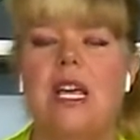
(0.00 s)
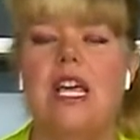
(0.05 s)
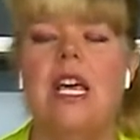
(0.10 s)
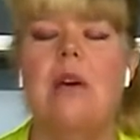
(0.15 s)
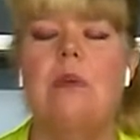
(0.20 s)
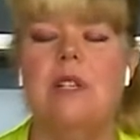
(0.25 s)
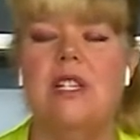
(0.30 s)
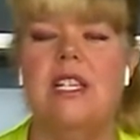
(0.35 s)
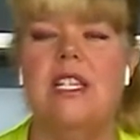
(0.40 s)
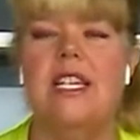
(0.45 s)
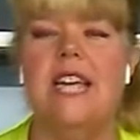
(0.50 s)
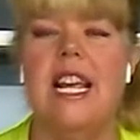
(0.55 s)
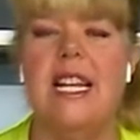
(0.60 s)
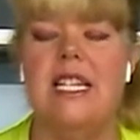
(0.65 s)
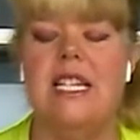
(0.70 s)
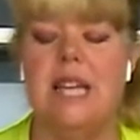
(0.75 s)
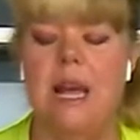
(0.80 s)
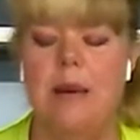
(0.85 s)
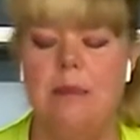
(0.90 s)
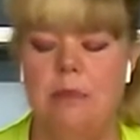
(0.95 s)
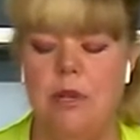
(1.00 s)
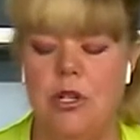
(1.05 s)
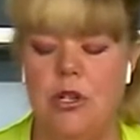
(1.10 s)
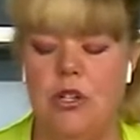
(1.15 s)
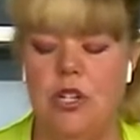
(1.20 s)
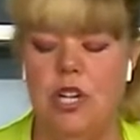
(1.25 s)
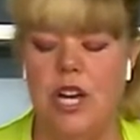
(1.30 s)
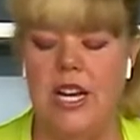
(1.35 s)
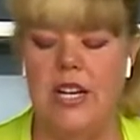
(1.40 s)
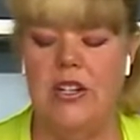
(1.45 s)
it withstands
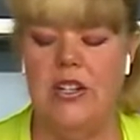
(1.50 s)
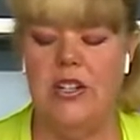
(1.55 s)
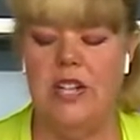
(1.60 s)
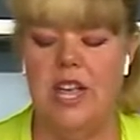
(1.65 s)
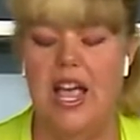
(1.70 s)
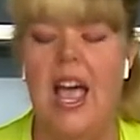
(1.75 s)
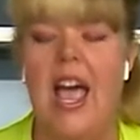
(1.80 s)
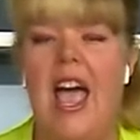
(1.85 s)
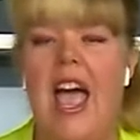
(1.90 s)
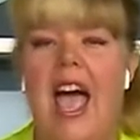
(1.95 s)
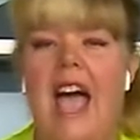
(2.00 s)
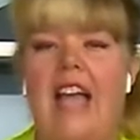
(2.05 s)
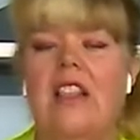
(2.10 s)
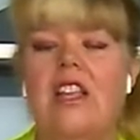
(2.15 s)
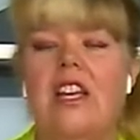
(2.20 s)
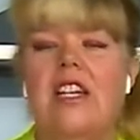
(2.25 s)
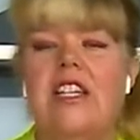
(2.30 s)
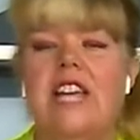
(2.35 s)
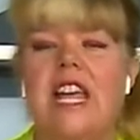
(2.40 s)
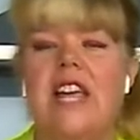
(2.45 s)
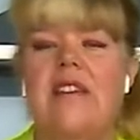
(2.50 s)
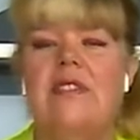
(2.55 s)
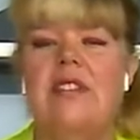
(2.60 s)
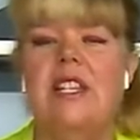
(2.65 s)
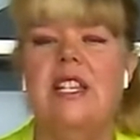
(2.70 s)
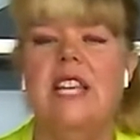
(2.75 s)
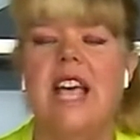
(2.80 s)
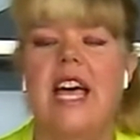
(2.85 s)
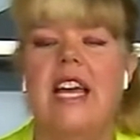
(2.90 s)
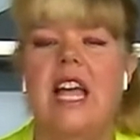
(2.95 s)
temperature changes. And like
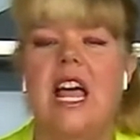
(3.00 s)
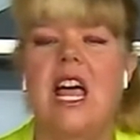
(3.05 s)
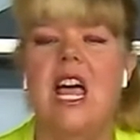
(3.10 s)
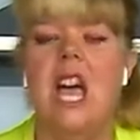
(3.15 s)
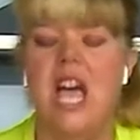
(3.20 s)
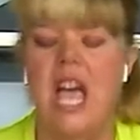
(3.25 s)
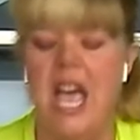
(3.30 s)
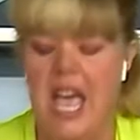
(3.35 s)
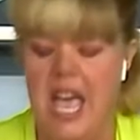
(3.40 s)
David said,